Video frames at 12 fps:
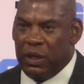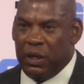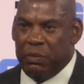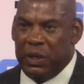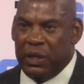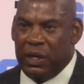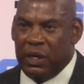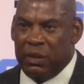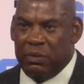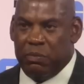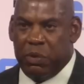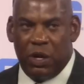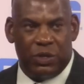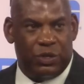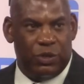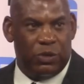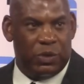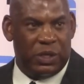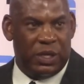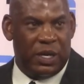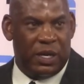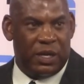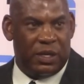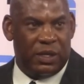I mean, uh, Barstool was
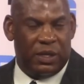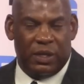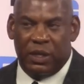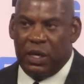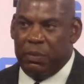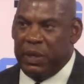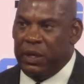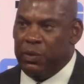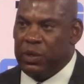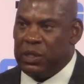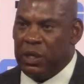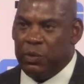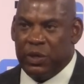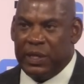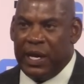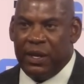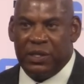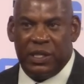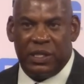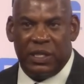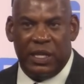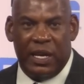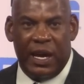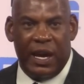there. I mean, it was a, we're down
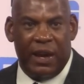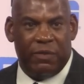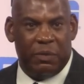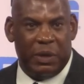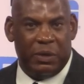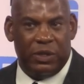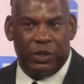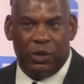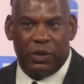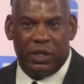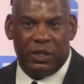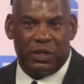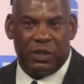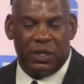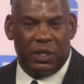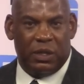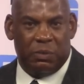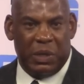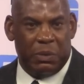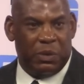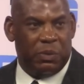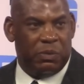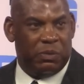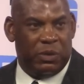16 and a half. I mean, you know, there's
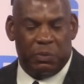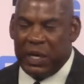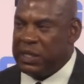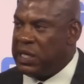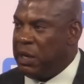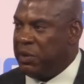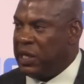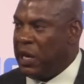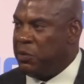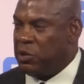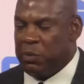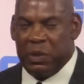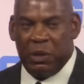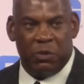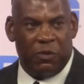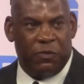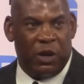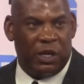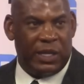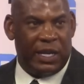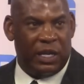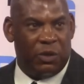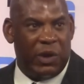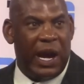people. I mean, by the time the game was over, people were falling out of
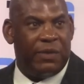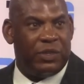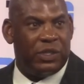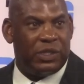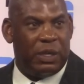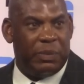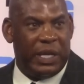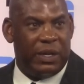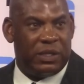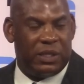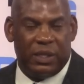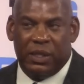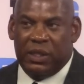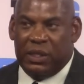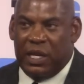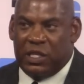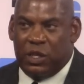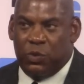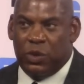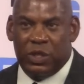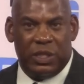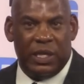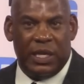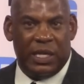the rafters. I mean, that's that's the
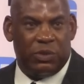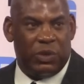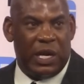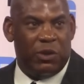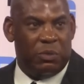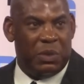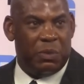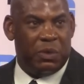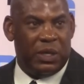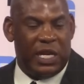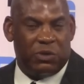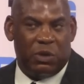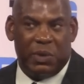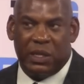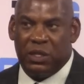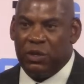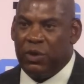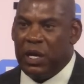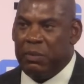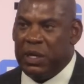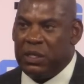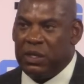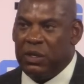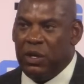woodshed. That's what I remember, and that's what makes it great. I mean,
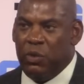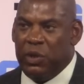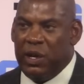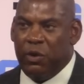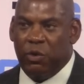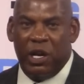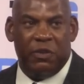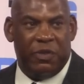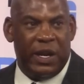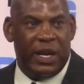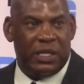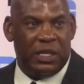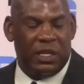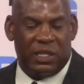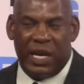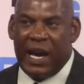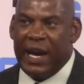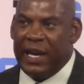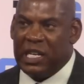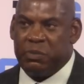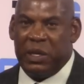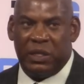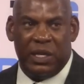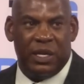that's a, we have great fans, and there's high
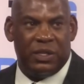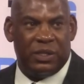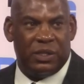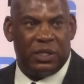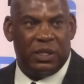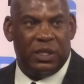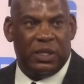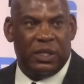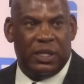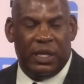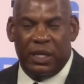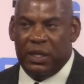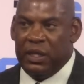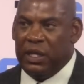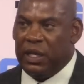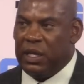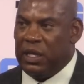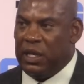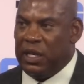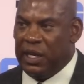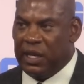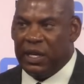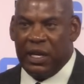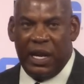expectations, and it can uh, it
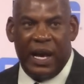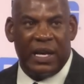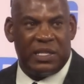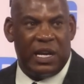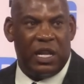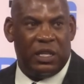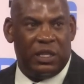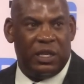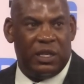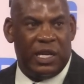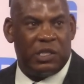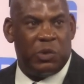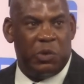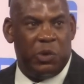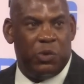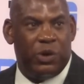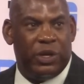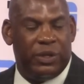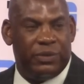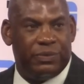can get hostile in there, and that's what we wanted